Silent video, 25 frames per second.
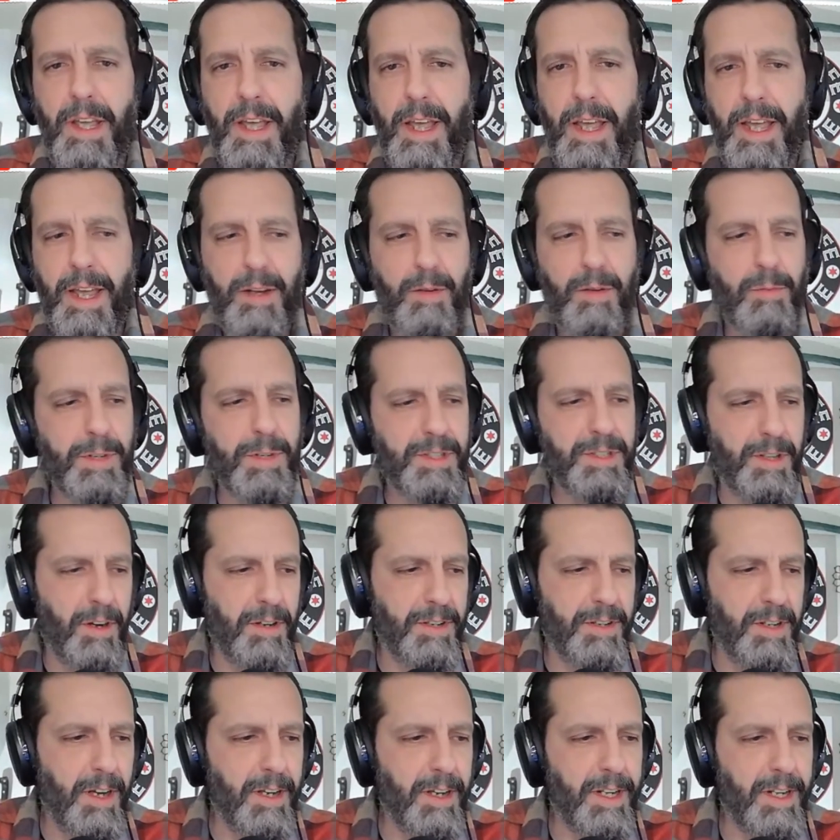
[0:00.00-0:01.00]
and we
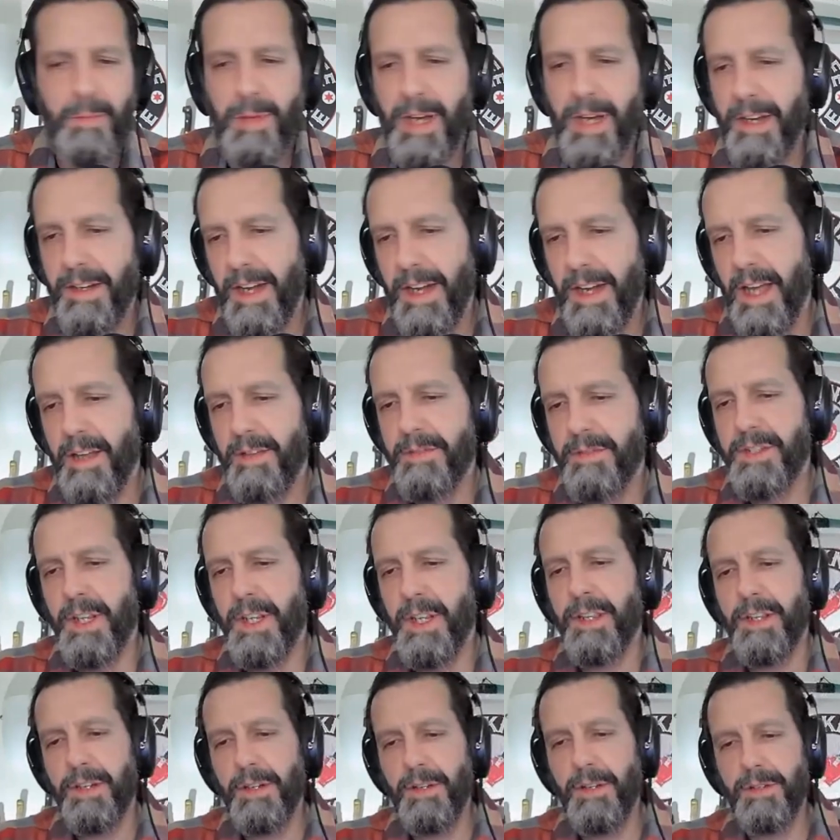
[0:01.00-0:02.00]
start talking about knives
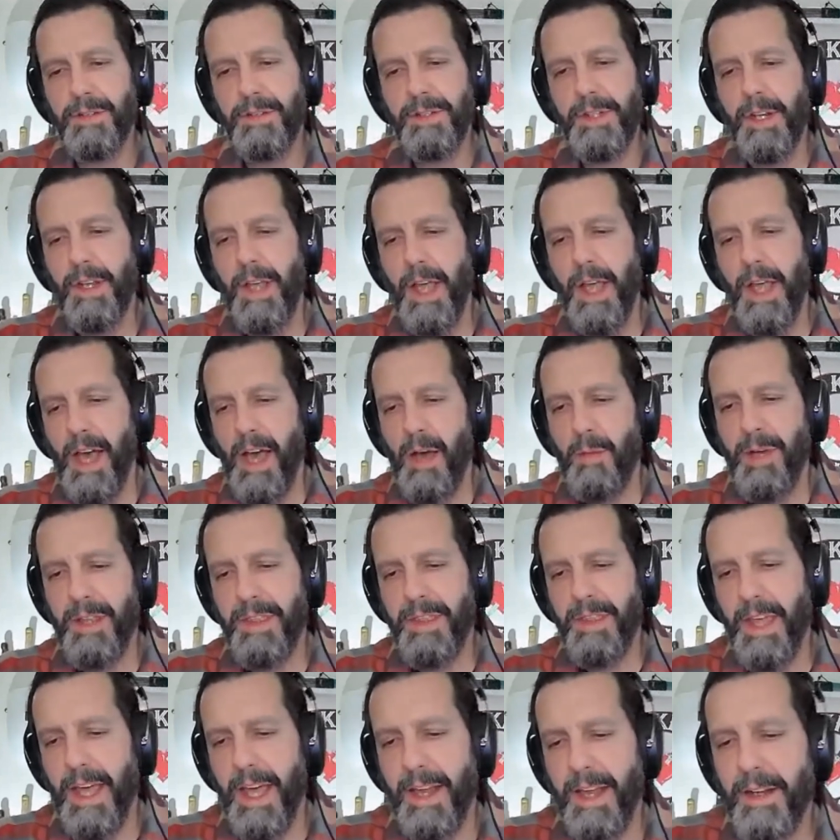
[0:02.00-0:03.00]
in the news how
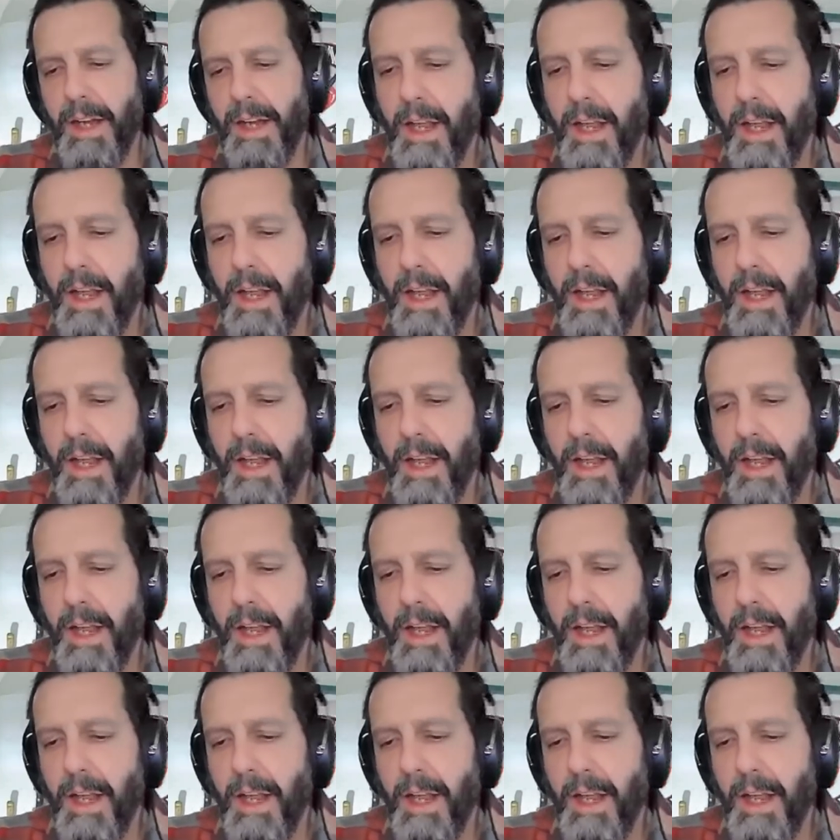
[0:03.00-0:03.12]
about that?